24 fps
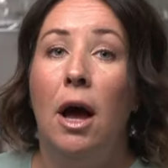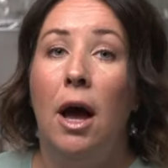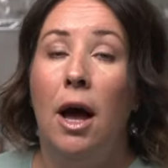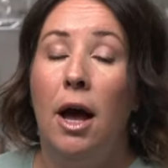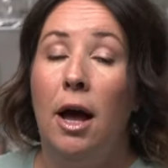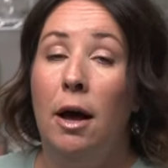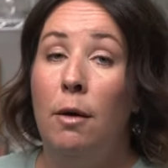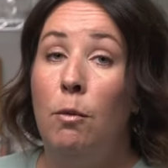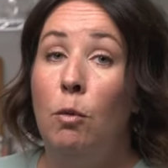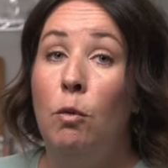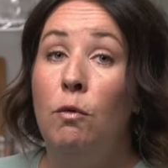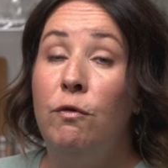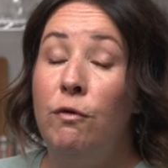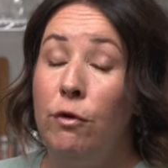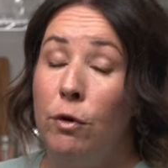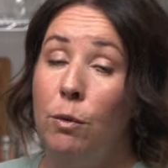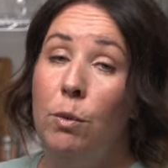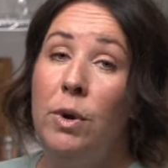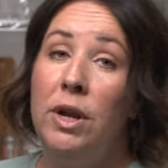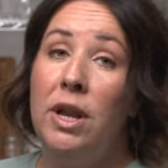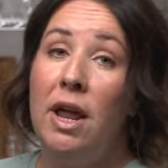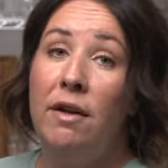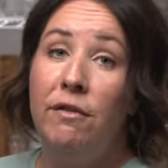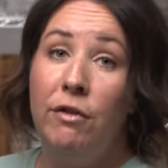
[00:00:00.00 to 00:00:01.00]
um, for
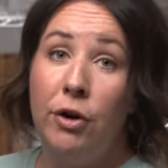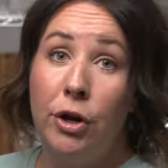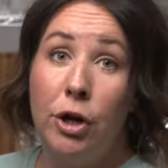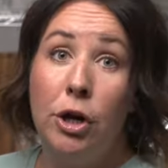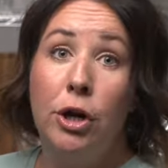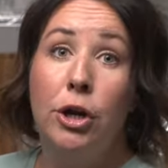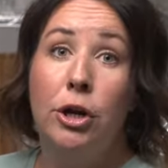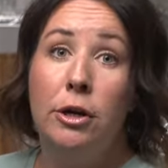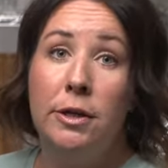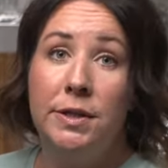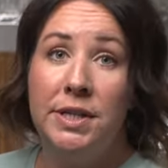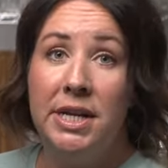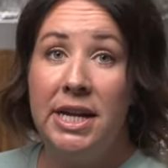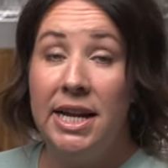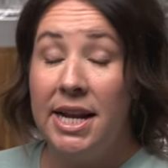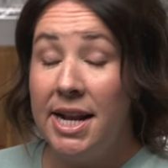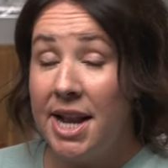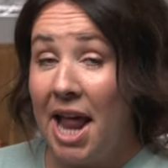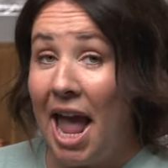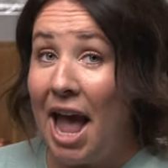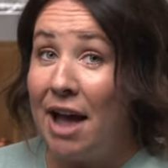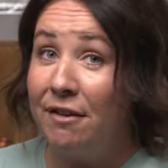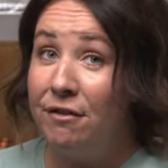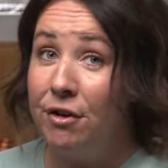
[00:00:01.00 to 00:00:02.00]
whenever you're using
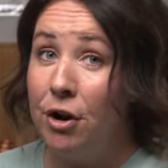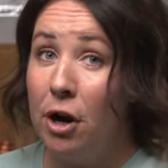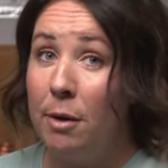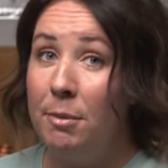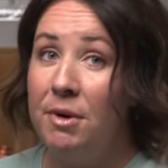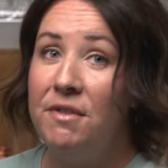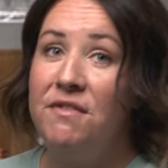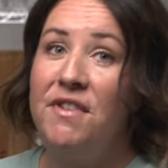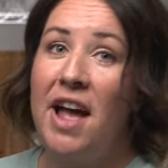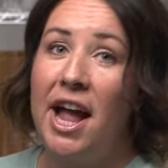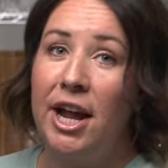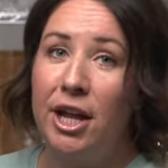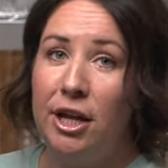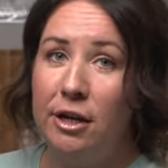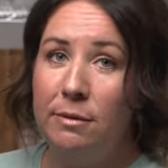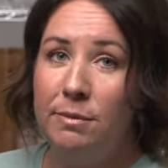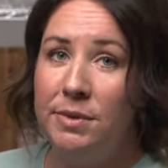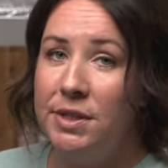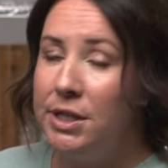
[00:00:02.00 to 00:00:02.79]
an Avid Armor vacuum